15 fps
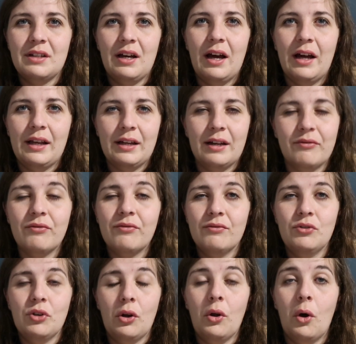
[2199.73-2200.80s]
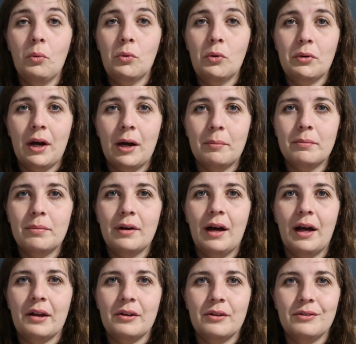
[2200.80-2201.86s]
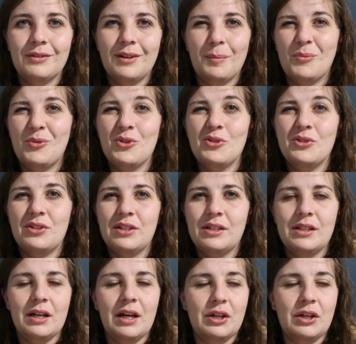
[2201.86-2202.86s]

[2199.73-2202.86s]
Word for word: I, I've not long woke up and I'm thirsty.